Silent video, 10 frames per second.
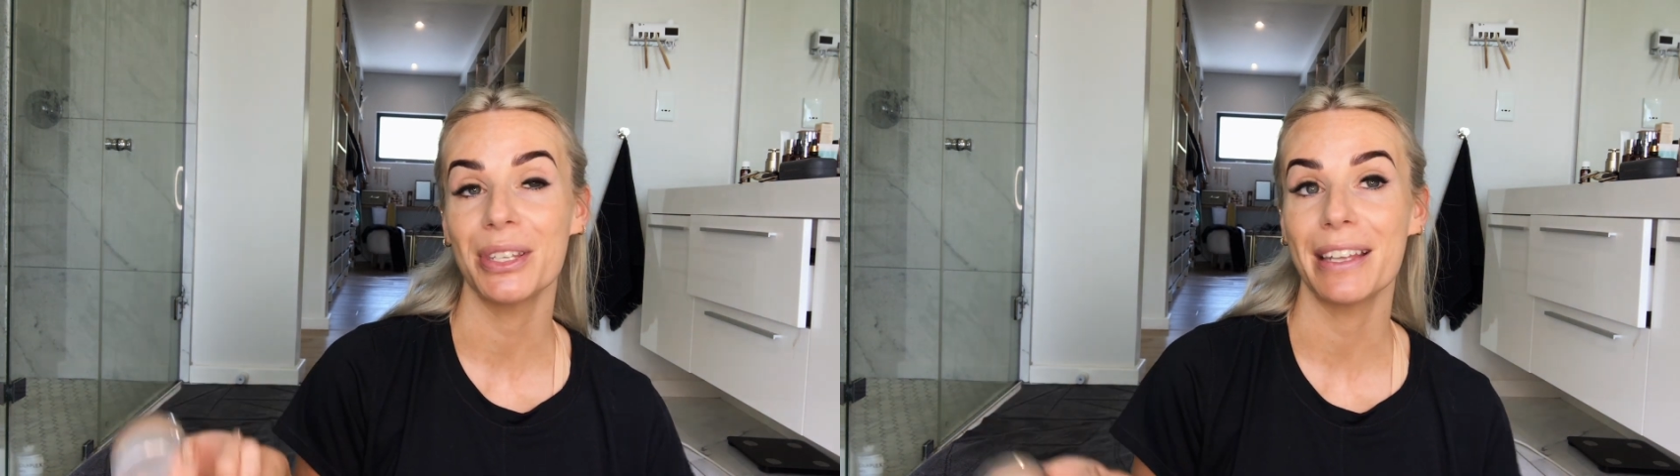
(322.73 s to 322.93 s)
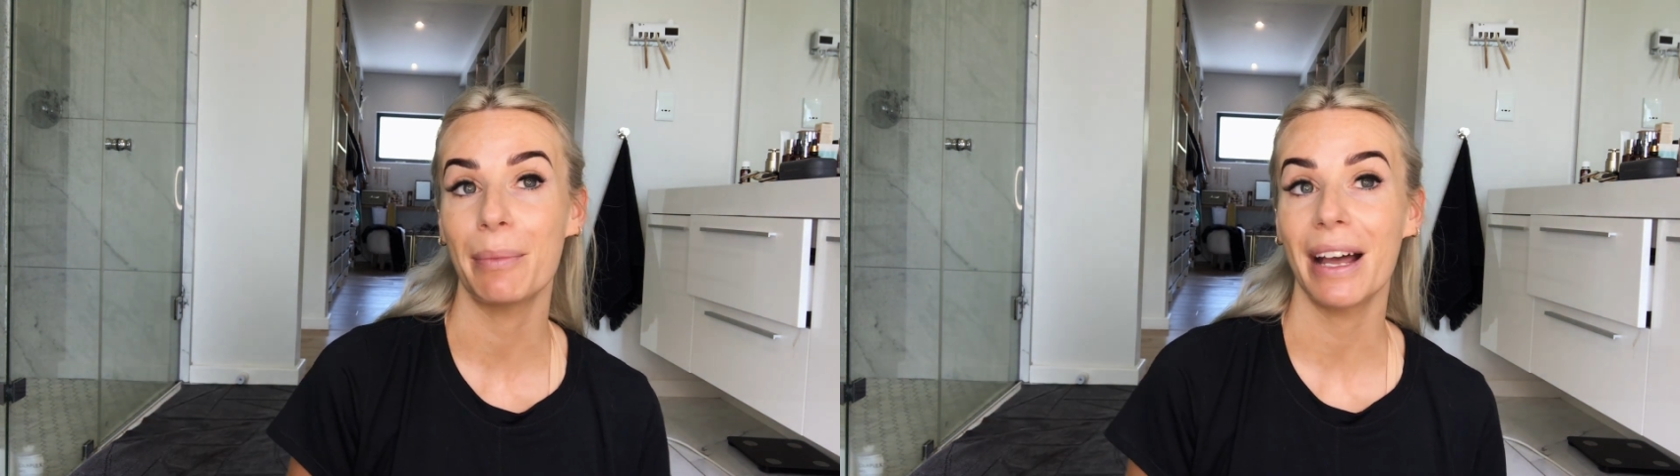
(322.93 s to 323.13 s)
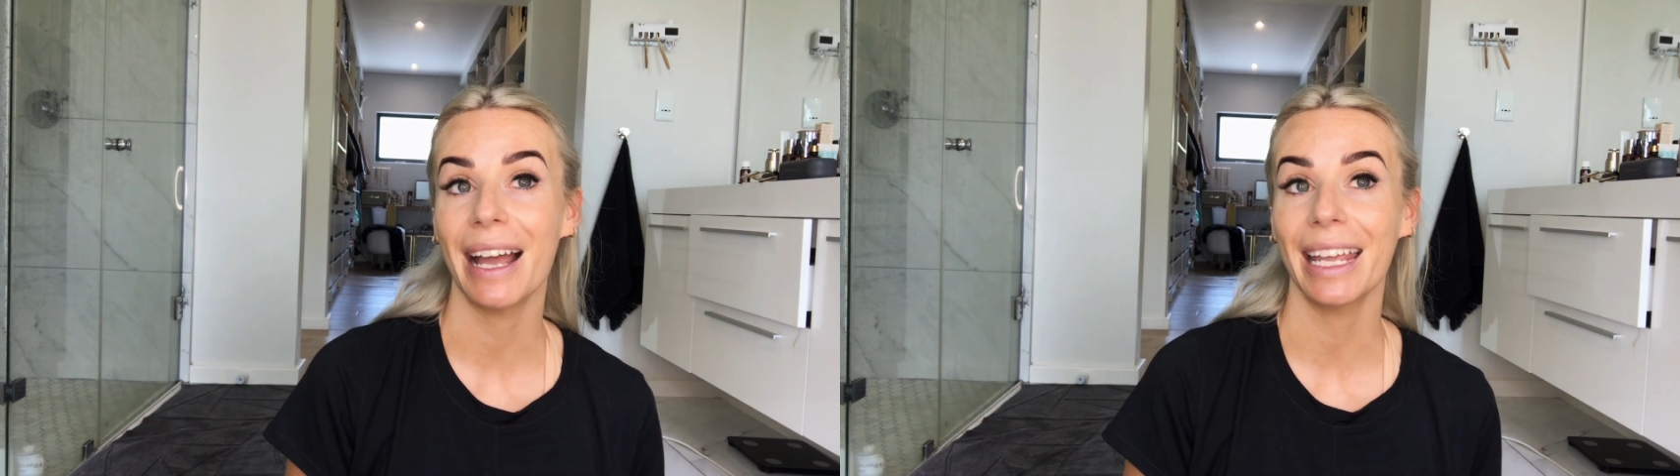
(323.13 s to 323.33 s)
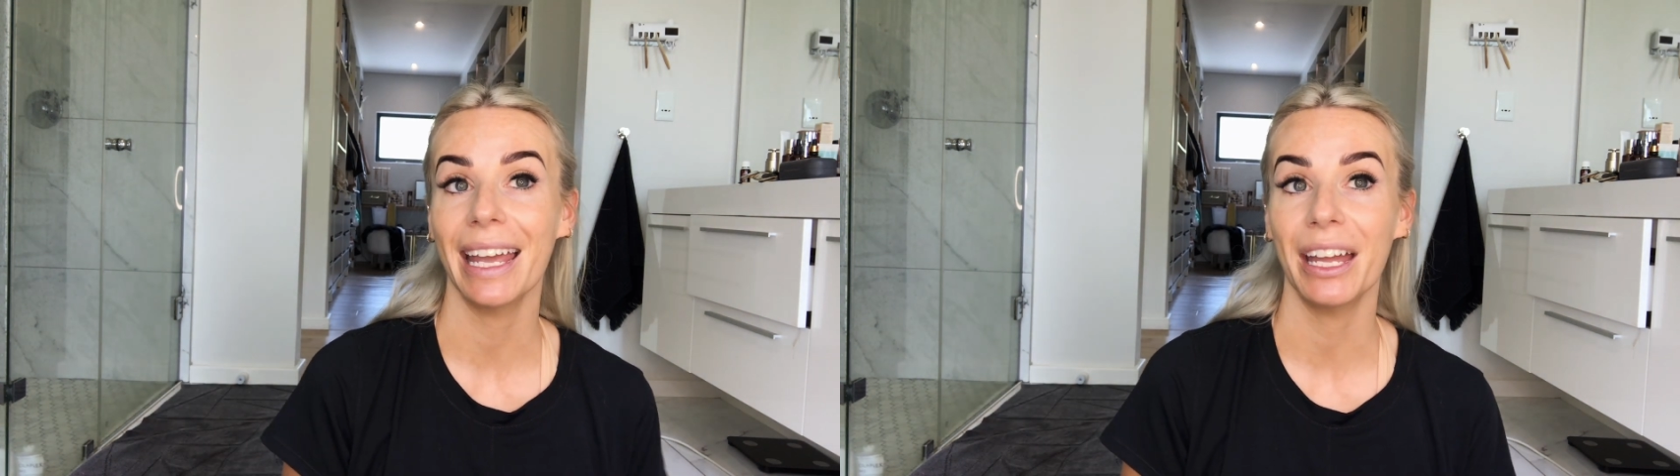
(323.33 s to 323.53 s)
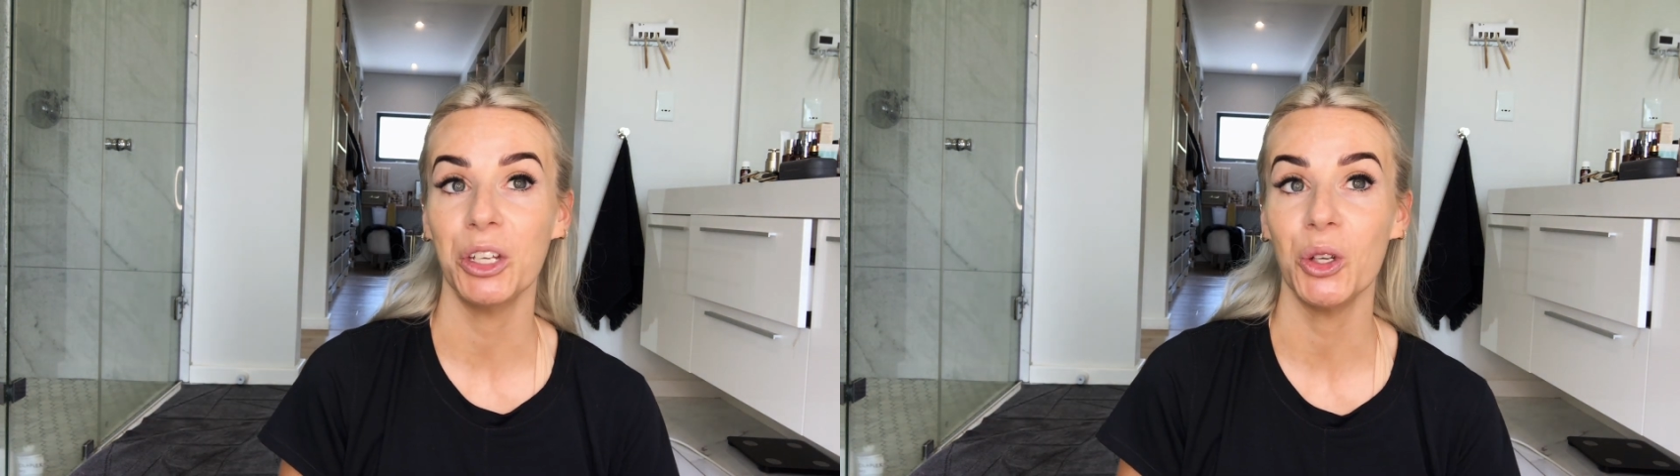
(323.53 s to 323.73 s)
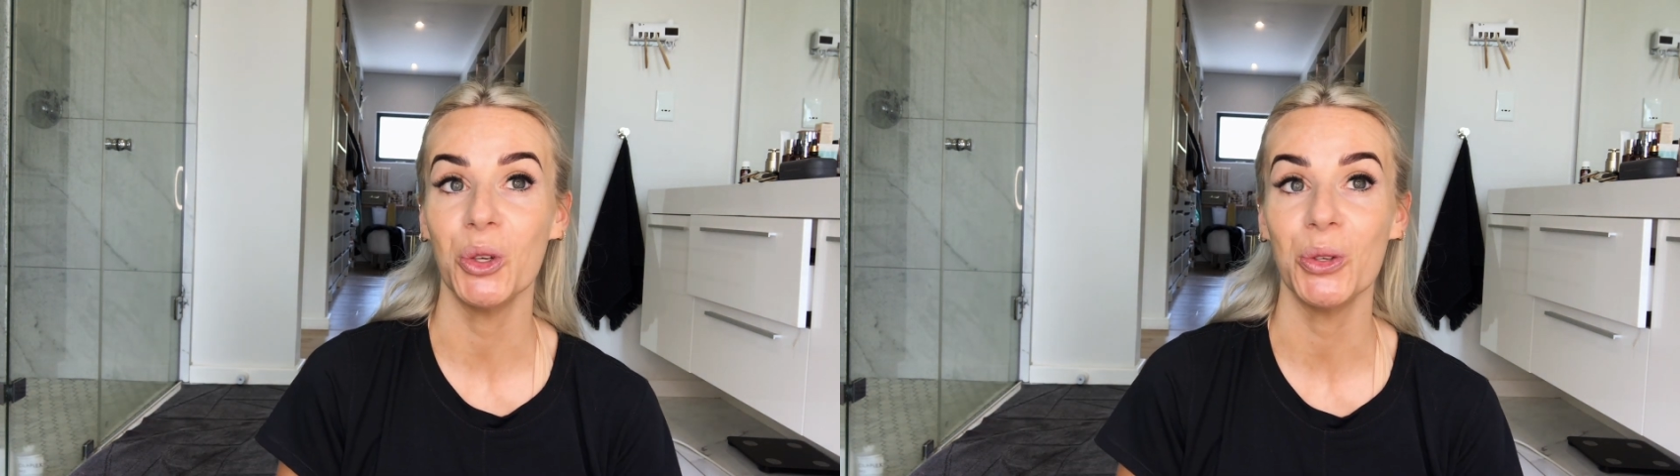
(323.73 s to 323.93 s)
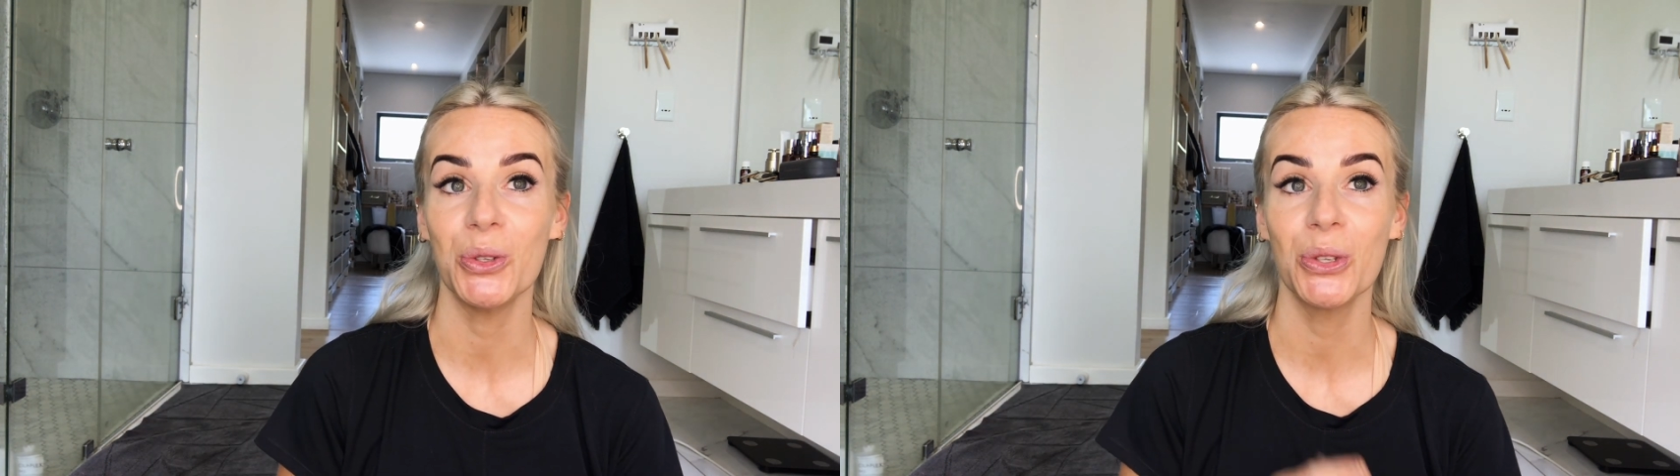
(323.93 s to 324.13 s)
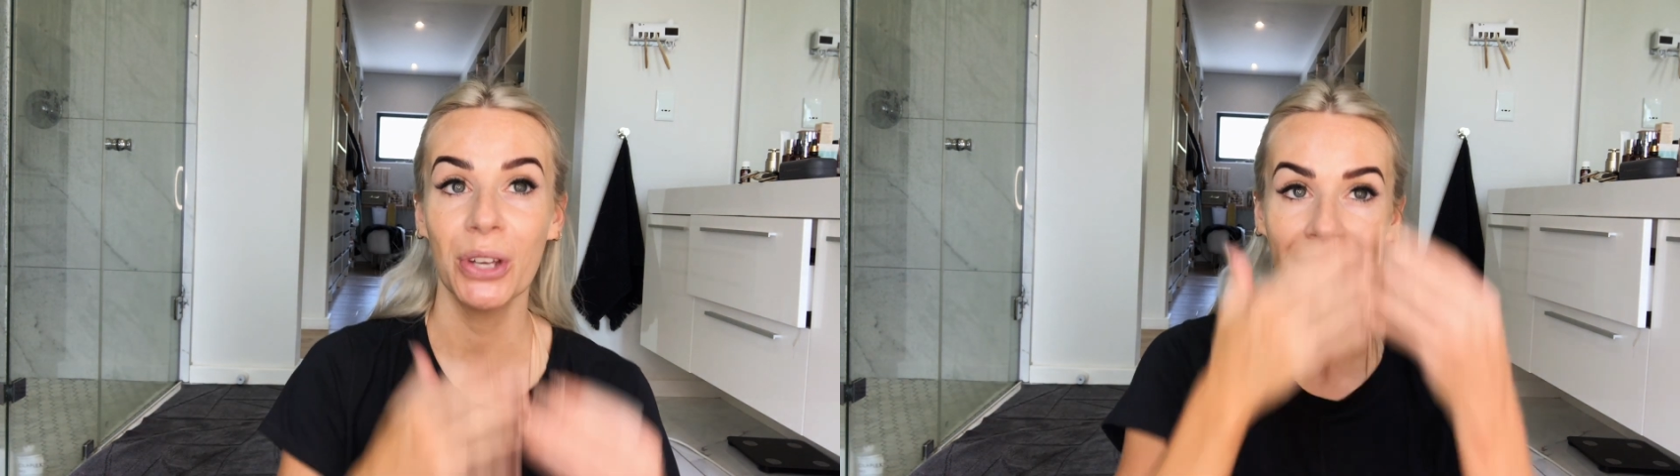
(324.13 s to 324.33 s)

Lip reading: summer I can use